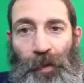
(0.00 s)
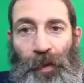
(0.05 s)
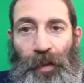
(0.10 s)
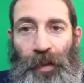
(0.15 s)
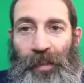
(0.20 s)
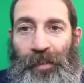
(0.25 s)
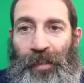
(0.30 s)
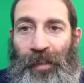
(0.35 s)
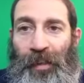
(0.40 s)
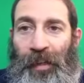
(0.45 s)
you
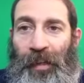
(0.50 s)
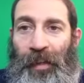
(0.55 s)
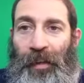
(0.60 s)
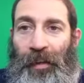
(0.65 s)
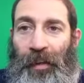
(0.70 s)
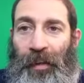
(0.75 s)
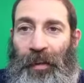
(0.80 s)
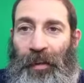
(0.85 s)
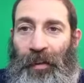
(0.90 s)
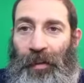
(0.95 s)
listening, and,
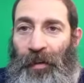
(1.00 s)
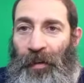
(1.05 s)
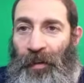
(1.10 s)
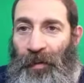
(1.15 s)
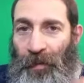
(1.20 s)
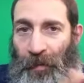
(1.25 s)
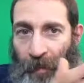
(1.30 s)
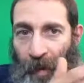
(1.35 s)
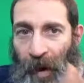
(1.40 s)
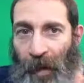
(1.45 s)
and uh,
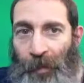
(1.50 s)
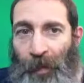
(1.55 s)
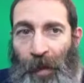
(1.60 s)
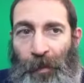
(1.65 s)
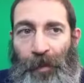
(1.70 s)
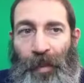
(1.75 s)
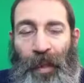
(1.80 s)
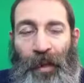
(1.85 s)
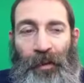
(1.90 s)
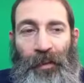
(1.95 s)
my
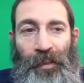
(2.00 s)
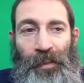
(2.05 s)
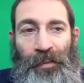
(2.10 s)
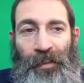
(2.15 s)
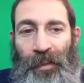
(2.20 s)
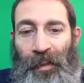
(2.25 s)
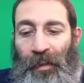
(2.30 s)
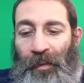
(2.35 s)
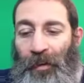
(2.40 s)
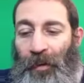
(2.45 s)
people that are
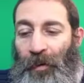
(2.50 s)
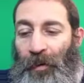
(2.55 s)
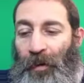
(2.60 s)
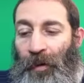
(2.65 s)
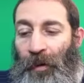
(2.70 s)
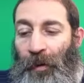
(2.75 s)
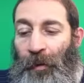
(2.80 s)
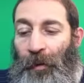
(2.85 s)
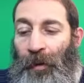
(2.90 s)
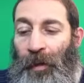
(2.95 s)
listening and don't
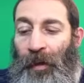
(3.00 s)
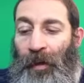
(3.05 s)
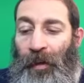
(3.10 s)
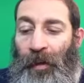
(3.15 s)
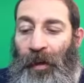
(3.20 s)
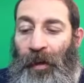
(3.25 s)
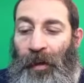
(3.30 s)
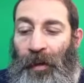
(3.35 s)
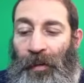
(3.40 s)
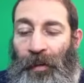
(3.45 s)
know,
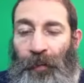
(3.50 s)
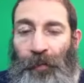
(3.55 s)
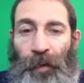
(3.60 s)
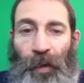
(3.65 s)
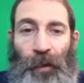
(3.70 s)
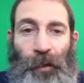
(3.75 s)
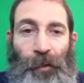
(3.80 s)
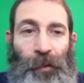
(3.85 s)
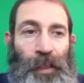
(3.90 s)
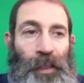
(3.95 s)
uh, the
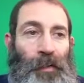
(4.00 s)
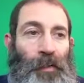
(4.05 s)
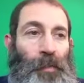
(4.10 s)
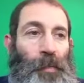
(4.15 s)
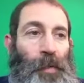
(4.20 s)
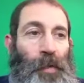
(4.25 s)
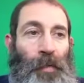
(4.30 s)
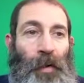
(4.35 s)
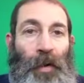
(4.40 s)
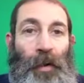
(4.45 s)
fellow
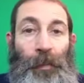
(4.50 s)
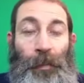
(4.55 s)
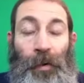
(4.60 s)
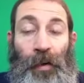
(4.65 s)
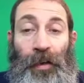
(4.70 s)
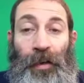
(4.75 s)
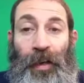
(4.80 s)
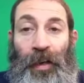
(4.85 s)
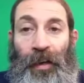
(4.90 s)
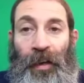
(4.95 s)
interviewing me wrote a
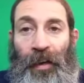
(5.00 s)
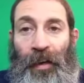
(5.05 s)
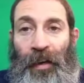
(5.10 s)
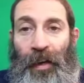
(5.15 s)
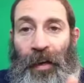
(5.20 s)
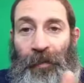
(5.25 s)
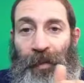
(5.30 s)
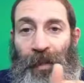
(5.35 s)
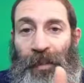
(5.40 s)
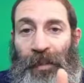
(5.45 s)
book, and uh,
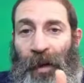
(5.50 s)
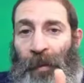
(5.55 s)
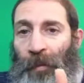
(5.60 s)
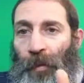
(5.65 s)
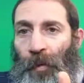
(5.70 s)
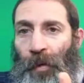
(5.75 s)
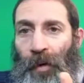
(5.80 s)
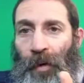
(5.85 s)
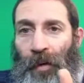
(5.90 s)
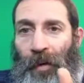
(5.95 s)
every time
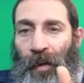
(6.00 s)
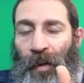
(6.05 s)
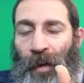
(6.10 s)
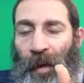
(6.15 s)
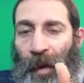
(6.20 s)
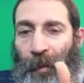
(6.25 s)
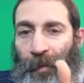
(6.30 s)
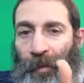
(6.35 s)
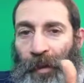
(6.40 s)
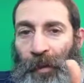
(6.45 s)
the word,
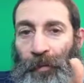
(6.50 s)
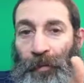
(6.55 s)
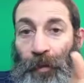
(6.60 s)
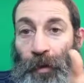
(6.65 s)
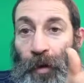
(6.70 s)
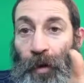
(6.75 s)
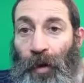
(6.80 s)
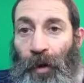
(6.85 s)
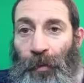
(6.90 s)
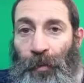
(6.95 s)
I believe,
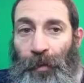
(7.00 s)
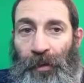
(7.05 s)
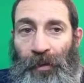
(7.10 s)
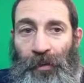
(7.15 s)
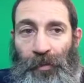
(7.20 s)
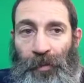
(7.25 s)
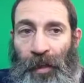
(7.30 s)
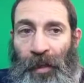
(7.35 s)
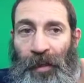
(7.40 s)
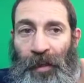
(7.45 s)
law
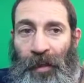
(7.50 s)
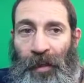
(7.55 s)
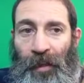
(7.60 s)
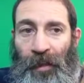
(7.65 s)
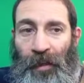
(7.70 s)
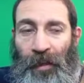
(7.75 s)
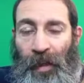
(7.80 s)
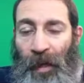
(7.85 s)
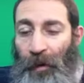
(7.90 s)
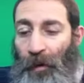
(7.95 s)
was written
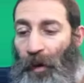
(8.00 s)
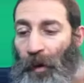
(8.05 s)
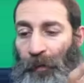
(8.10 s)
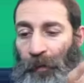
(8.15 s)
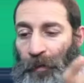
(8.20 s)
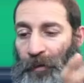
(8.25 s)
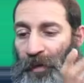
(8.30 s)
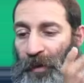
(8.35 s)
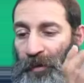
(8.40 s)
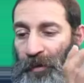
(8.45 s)
in, I don't know if
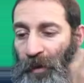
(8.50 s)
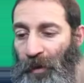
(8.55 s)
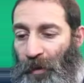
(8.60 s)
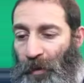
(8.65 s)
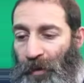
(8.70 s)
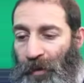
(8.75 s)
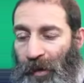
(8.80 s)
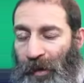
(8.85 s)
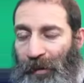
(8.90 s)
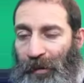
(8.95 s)
it was just the
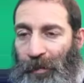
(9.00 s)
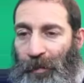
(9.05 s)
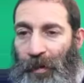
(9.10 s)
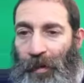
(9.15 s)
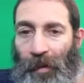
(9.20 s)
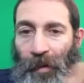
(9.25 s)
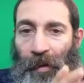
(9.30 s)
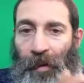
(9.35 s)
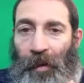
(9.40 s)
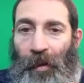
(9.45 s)
New
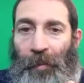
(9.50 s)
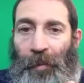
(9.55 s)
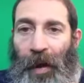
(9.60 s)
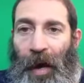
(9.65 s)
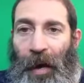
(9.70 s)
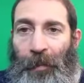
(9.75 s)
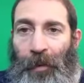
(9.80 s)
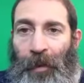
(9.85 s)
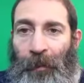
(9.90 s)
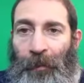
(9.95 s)
Testament or the whole
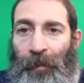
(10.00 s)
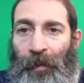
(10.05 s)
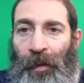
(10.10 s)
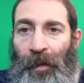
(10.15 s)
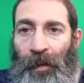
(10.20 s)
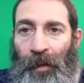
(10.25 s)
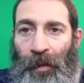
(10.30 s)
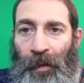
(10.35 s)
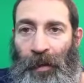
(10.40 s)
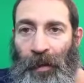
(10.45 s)
Bible,
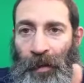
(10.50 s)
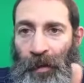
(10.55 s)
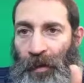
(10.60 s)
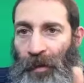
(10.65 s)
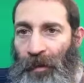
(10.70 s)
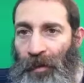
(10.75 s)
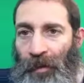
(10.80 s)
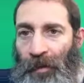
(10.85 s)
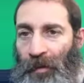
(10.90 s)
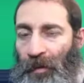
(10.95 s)
he,
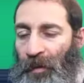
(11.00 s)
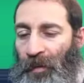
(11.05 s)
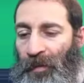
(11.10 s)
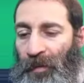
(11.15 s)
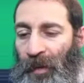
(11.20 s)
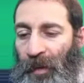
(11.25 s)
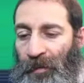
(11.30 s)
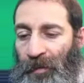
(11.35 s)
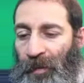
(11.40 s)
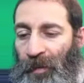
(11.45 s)
he
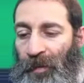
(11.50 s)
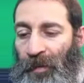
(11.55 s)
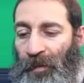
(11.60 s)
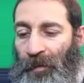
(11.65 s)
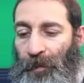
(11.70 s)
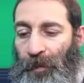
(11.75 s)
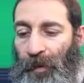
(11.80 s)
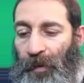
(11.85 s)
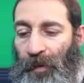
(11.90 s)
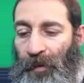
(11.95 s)
discussed it in
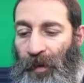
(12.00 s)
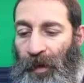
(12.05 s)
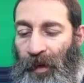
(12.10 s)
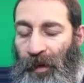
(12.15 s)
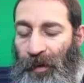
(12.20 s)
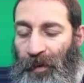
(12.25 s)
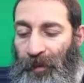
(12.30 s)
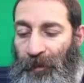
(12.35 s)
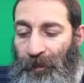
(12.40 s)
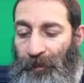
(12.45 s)
his book,
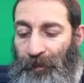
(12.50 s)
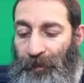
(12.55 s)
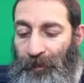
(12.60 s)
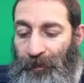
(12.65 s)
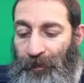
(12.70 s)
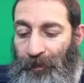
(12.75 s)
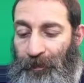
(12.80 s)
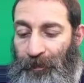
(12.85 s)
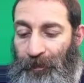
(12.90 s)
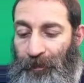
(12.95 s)
right?
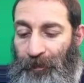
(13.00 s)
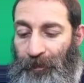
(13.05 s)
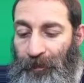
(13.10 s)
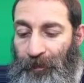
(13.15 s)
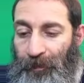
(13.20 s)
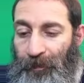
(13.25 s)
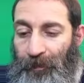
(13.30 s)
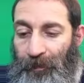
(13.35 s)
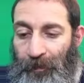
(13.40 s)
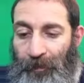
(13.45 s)
Right,
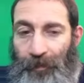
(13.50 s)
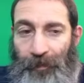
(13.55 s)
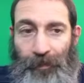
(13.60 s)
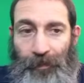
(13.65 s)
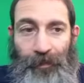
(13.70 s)
right.